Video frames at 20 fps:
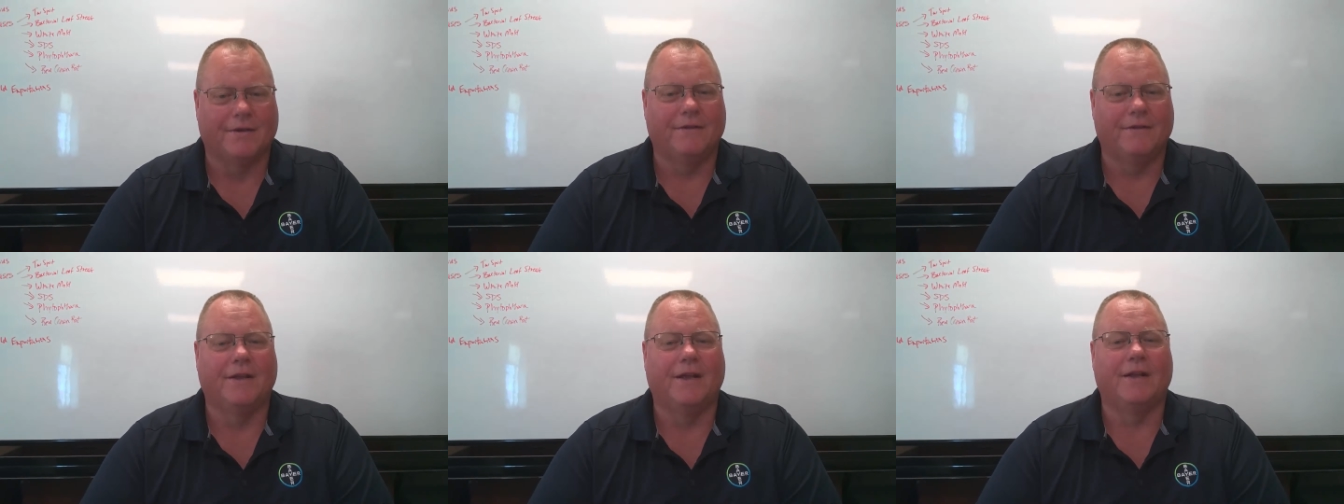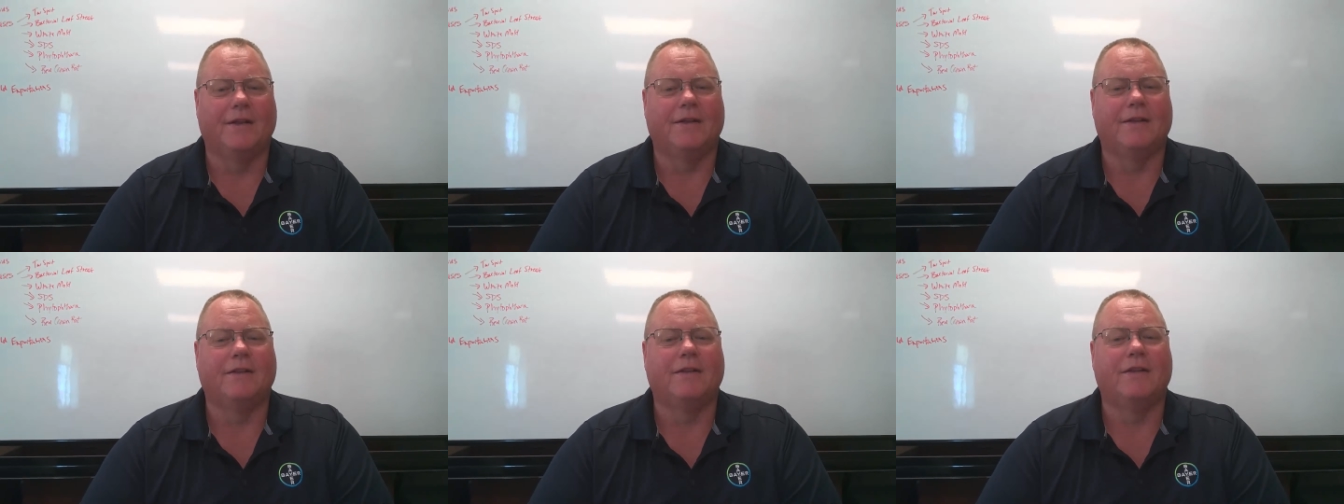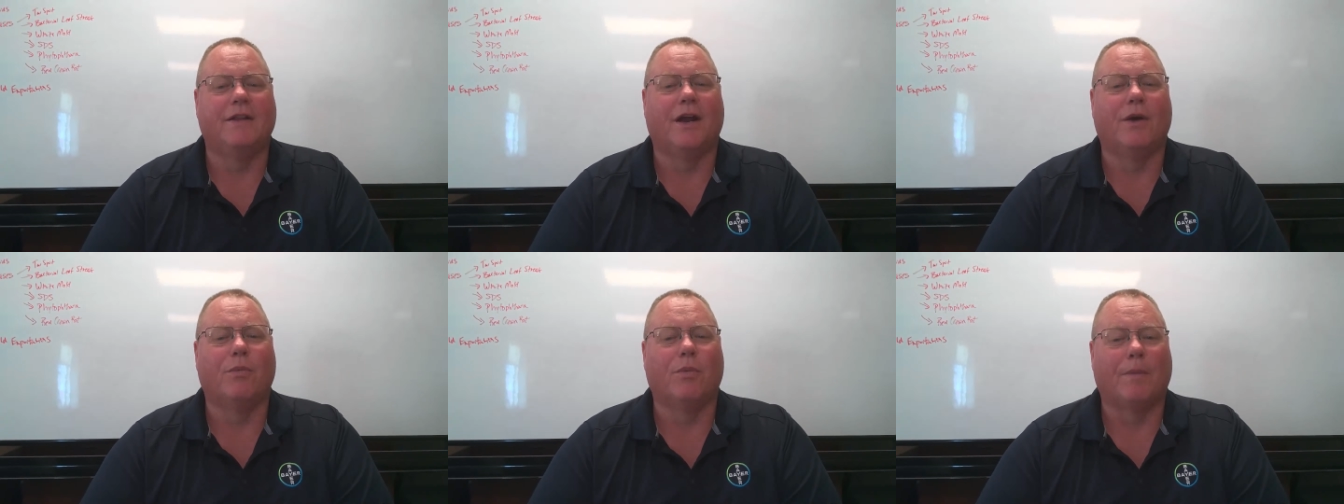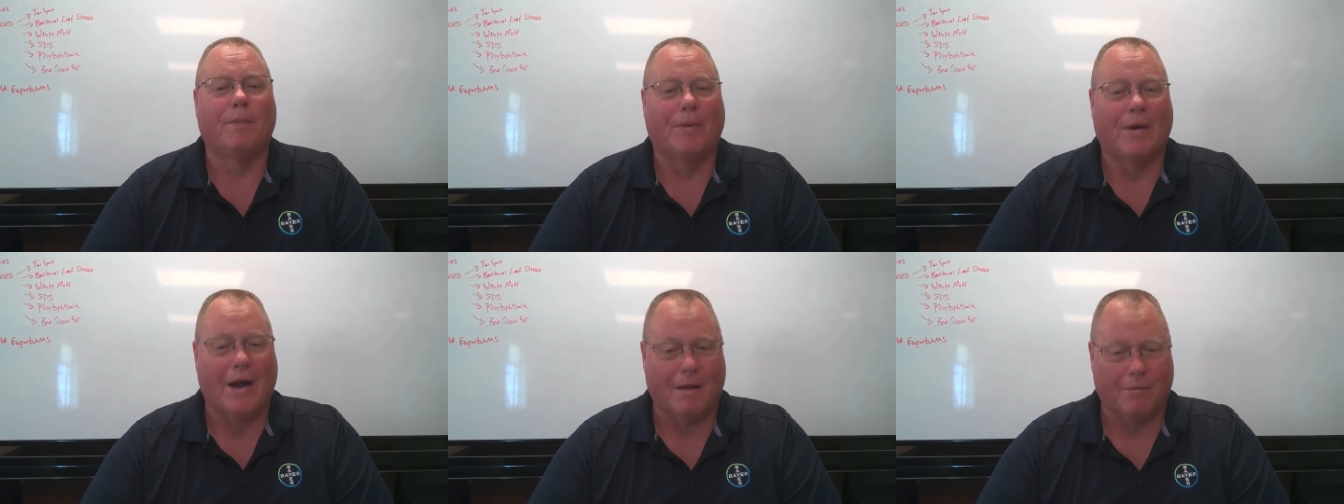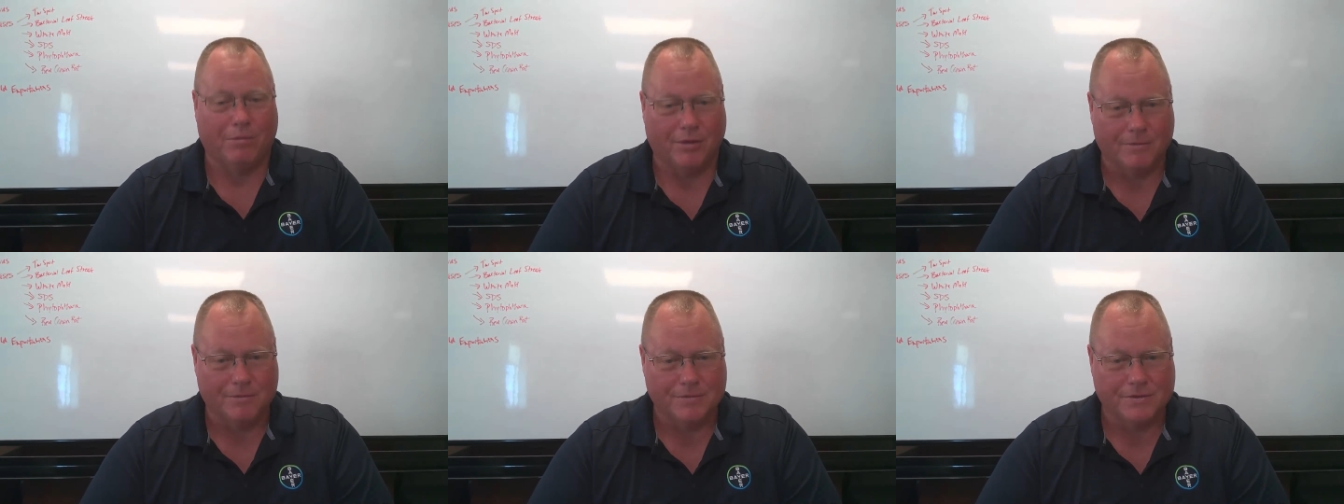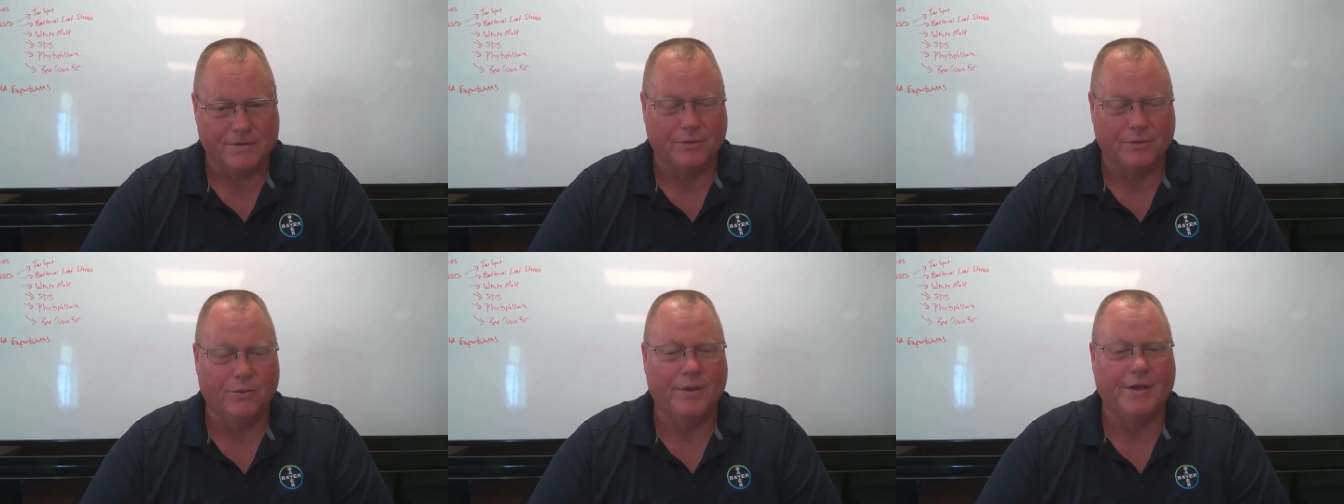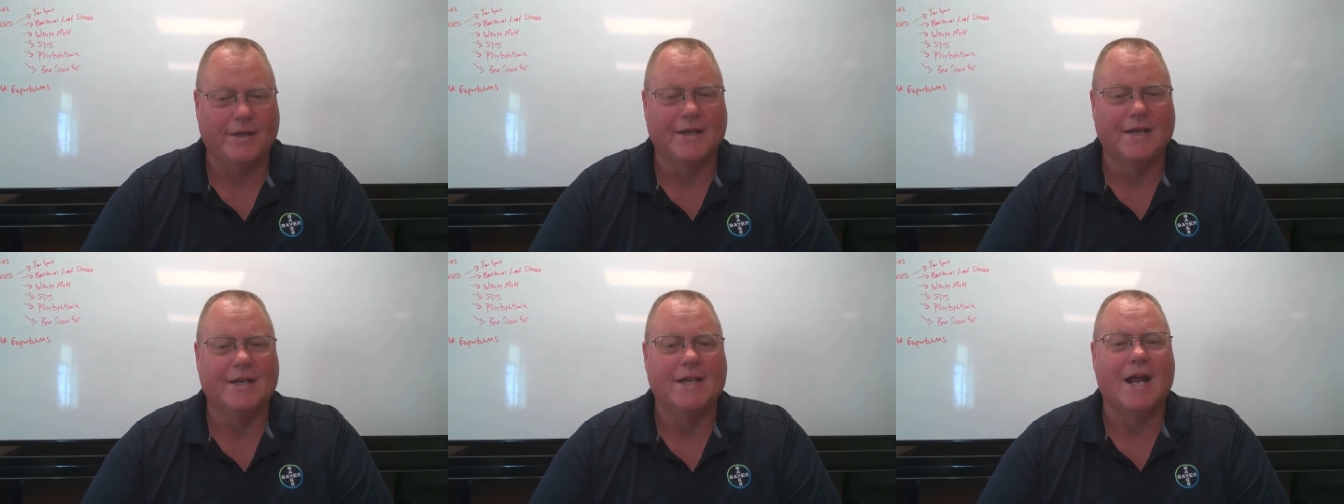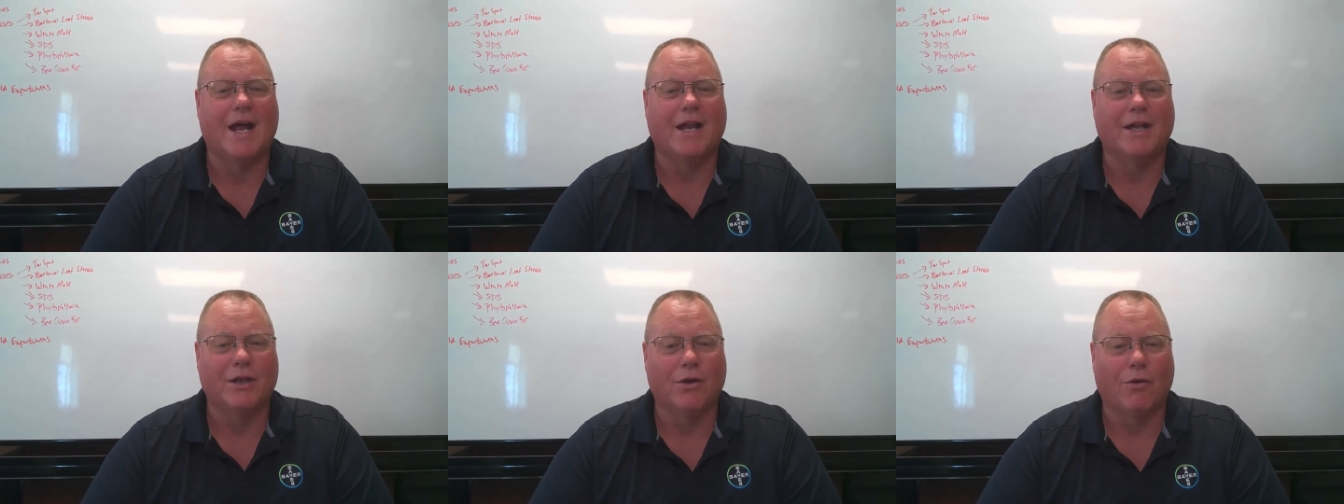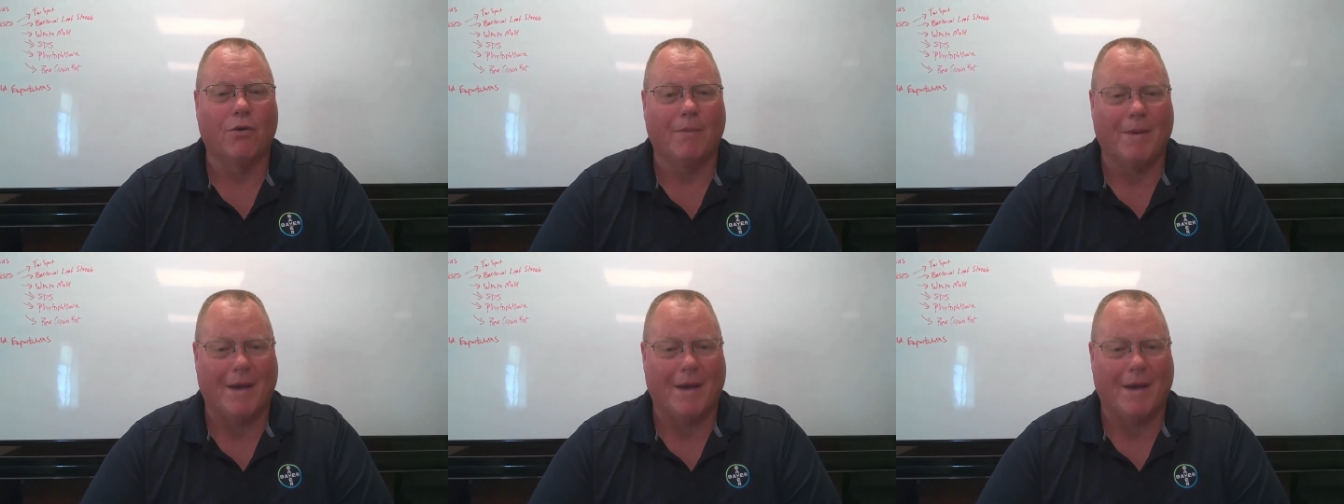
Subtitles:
that there were problems that we did not know